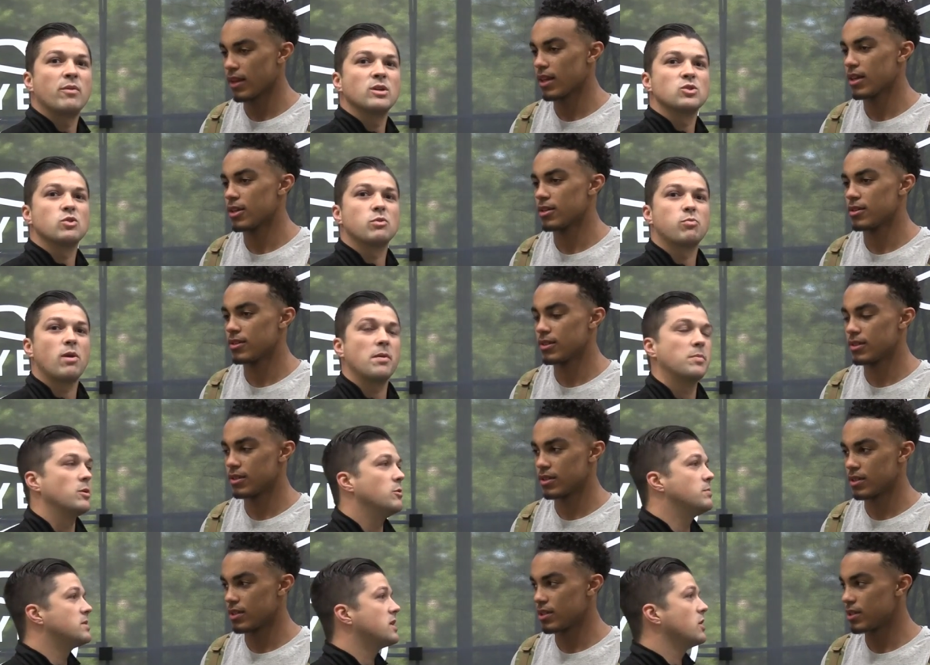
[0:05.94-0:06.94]
Speaker 1: Reynolds with Prep
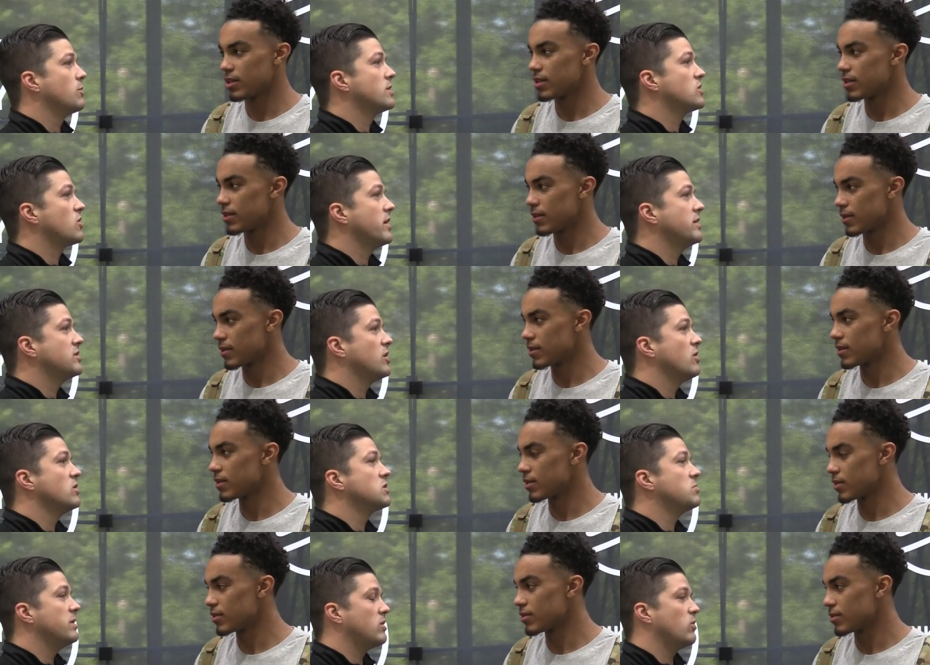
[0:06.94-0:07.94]
Hoops here with Tre
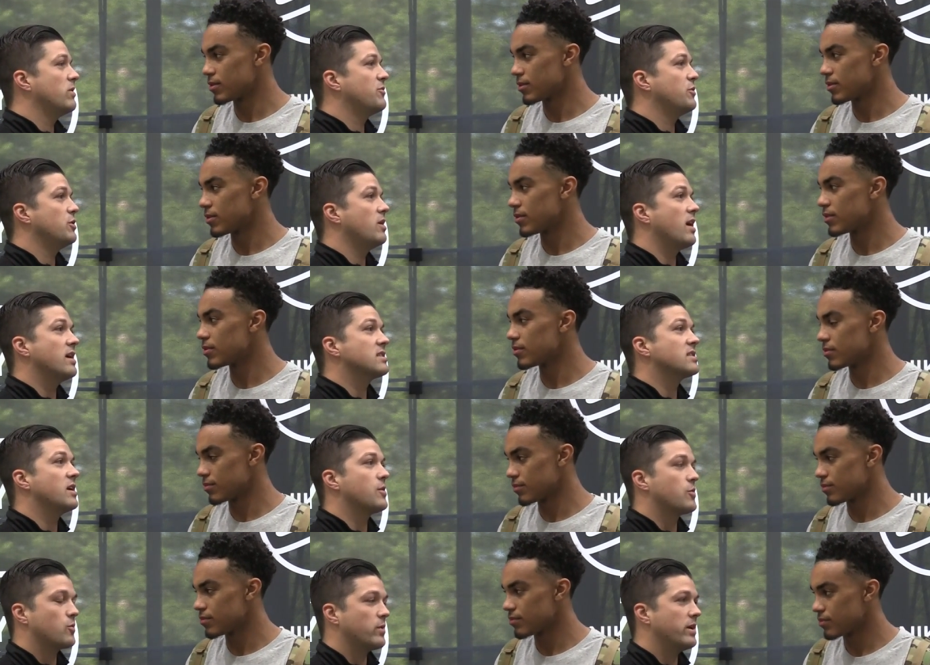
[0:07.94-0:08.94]
Jones. Big one for you guys
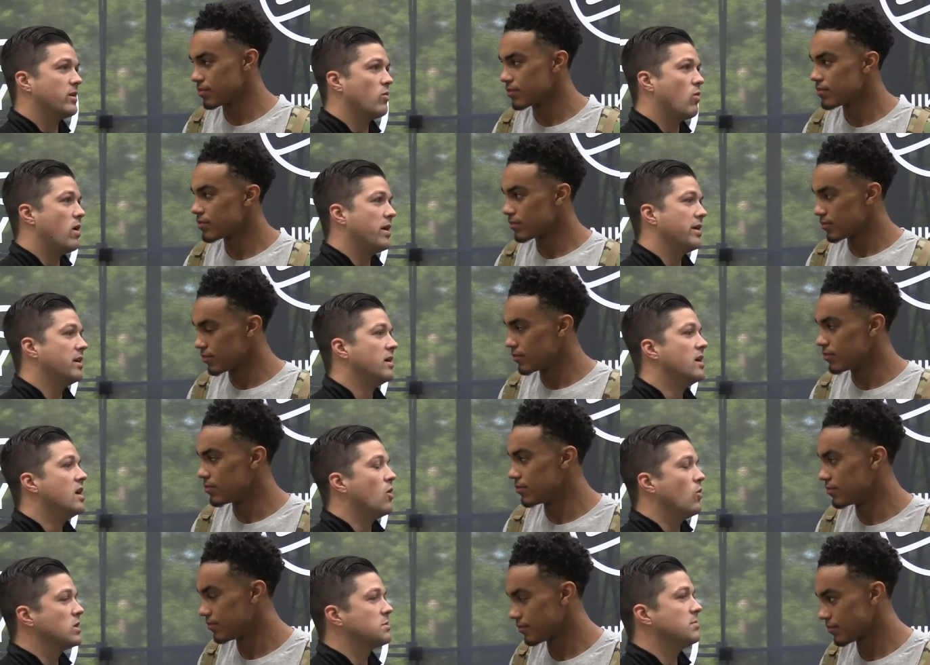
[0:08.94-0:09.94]
now, three and one. Mm
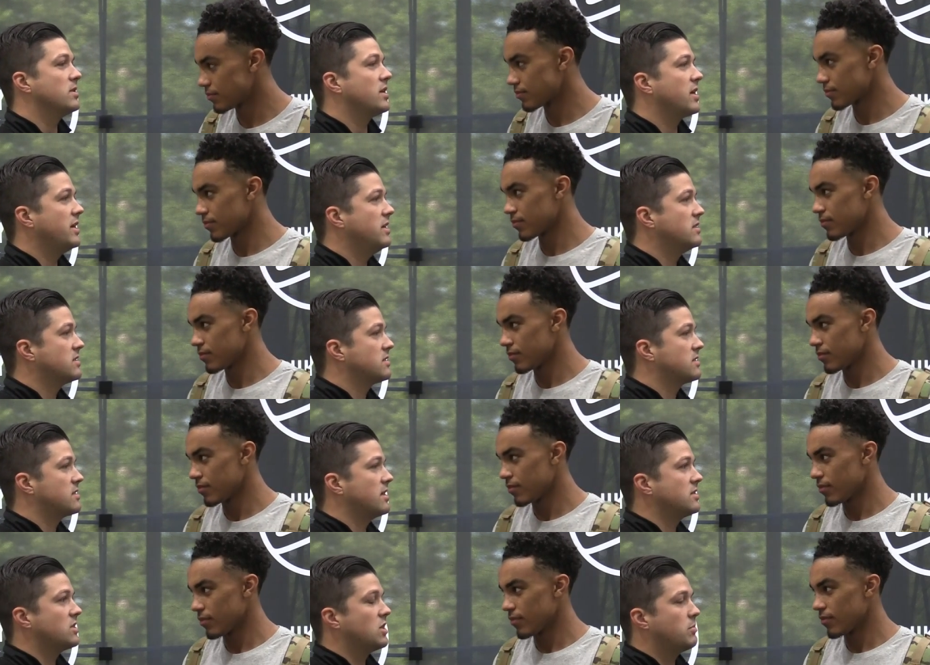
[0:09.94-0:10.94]
-hmm. What's been the key to
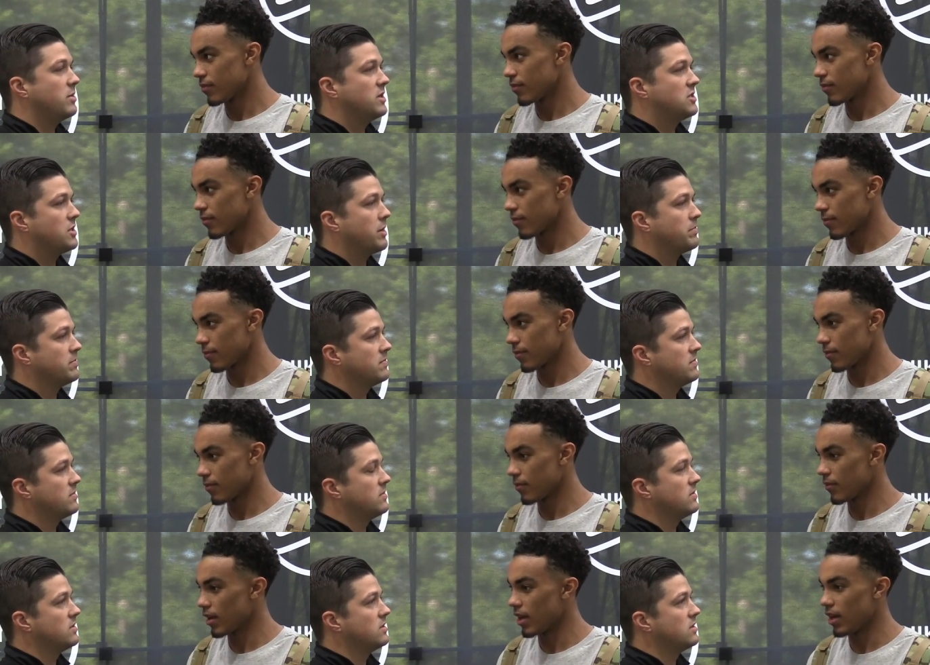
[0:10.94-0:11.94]
success here at Peach Jam?
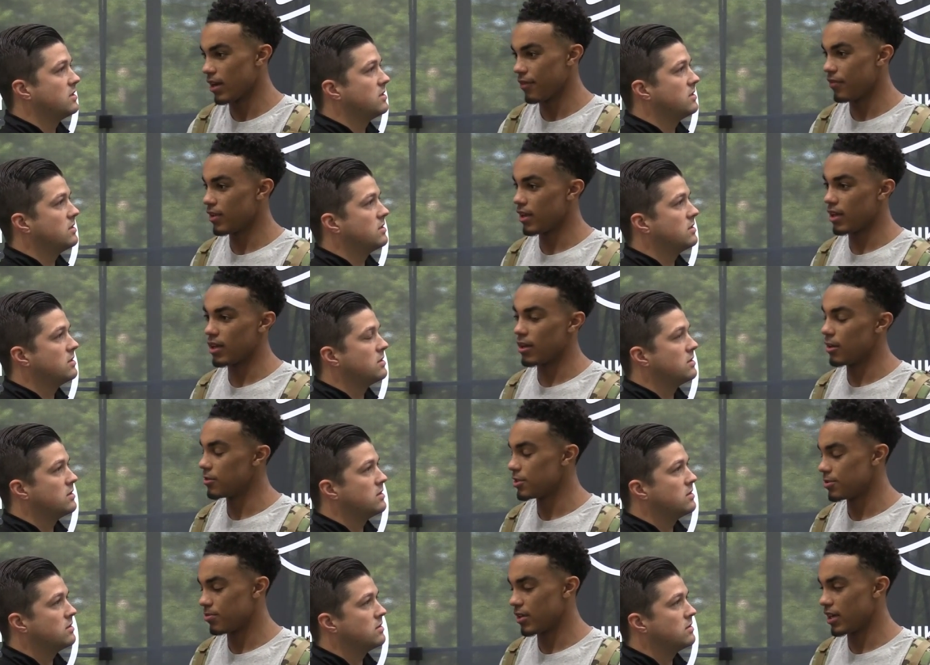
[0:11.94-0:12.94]
Speaker 2: I feel like uh,
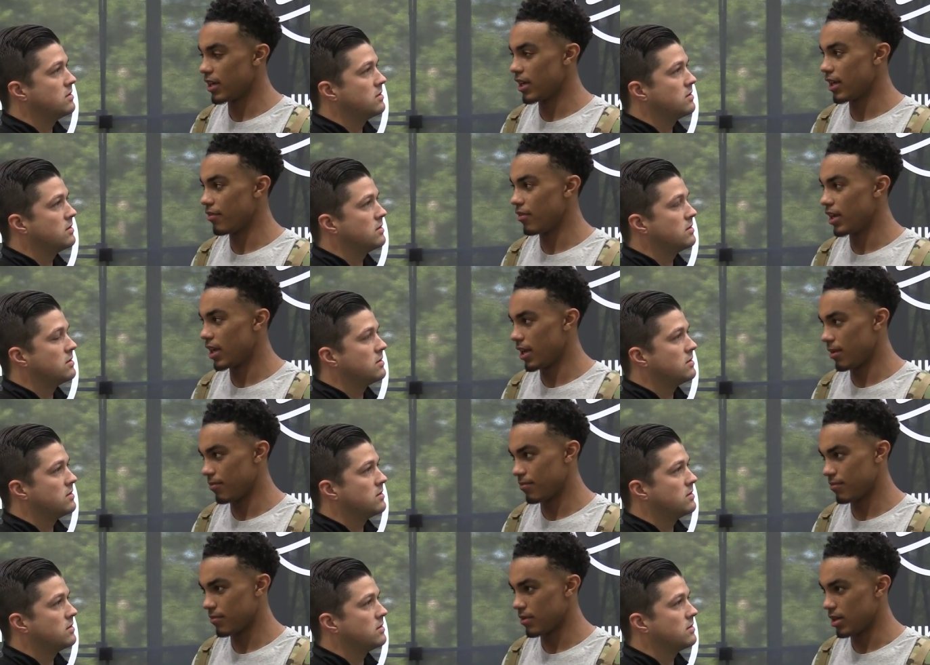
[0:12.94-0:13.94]
just bringing it every game.
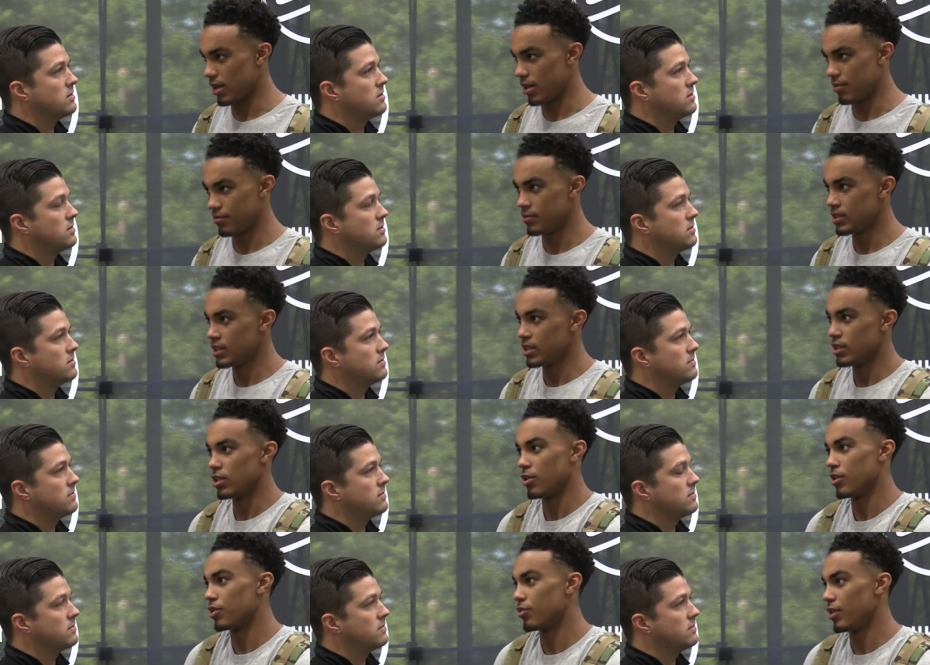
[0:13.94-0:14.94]
Um, you
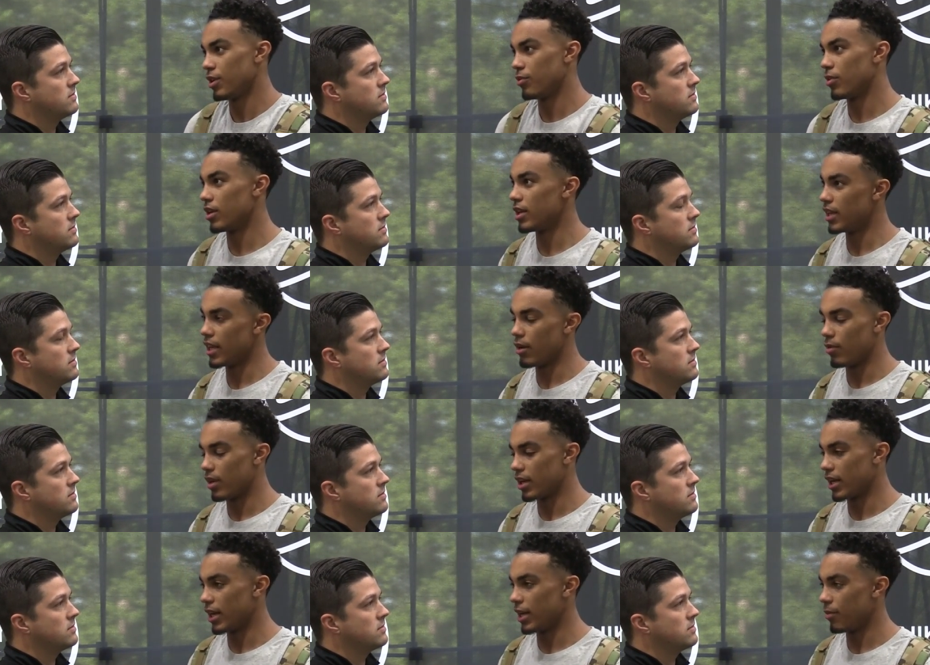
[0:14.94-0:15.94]
know, we're three and one. That
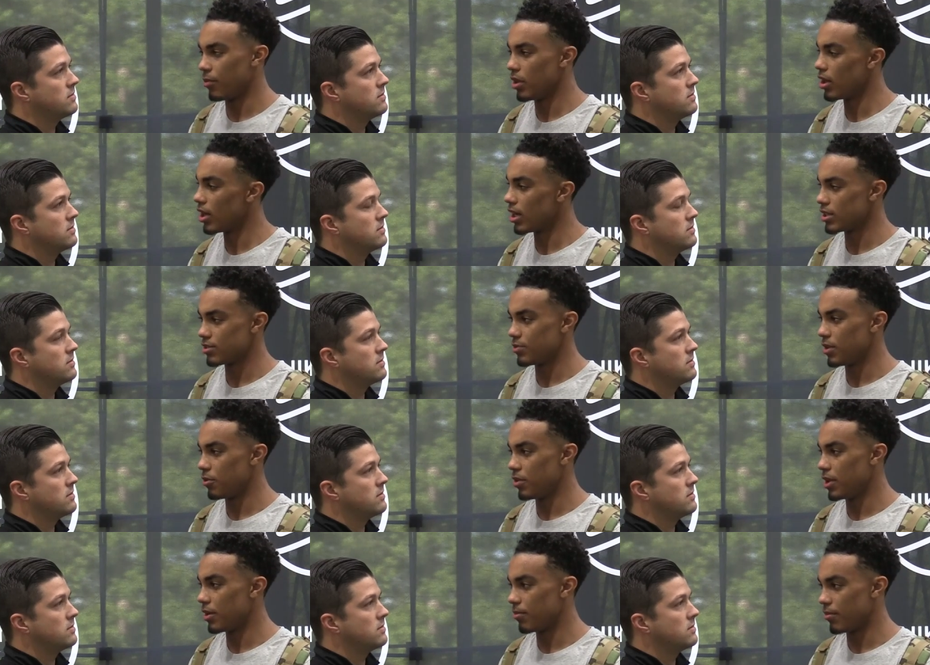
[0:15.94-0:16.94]
one game we lost, we,
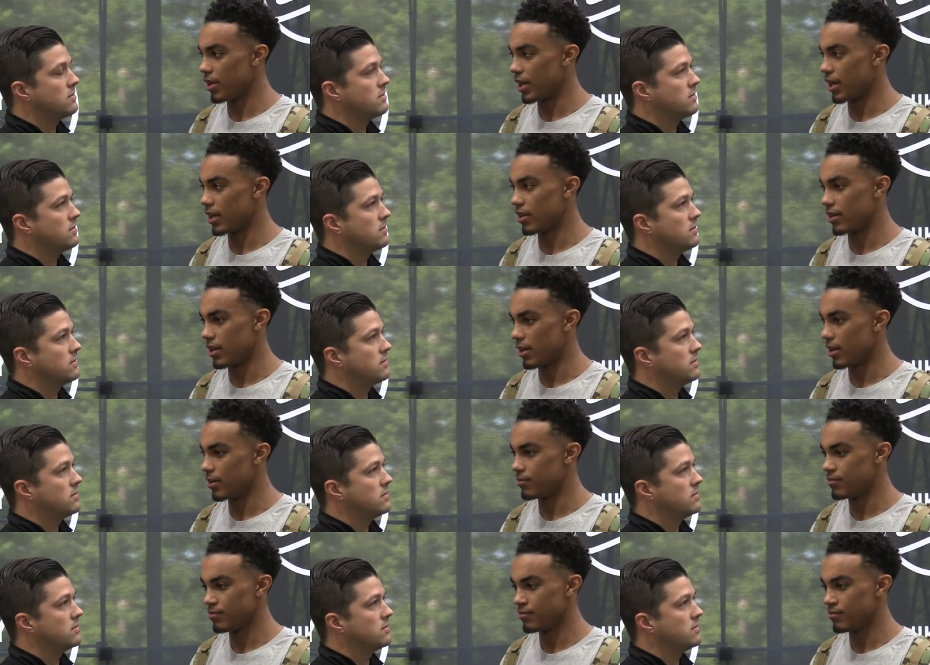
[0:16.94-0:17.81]
we didn't bring it. Um,